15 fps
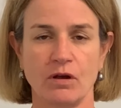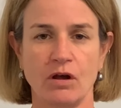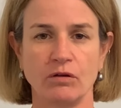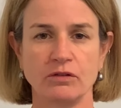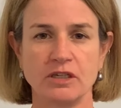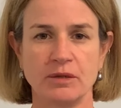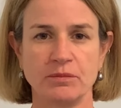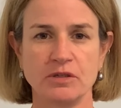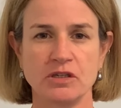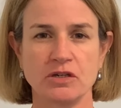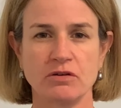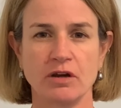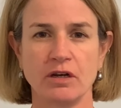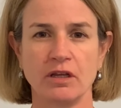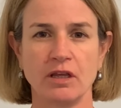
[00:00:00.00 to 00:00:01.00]
I'll
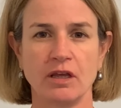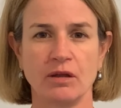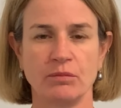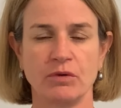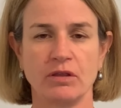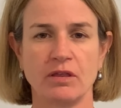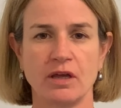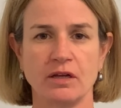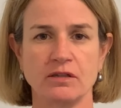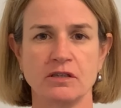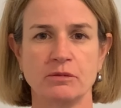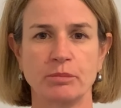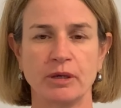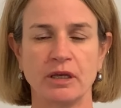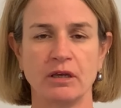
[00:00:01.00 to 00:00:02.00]
demonstrate again without
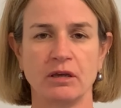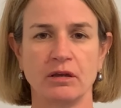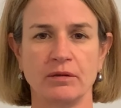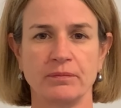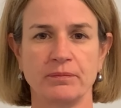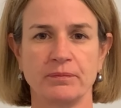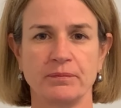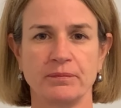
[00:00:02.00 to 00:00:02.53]
speaking.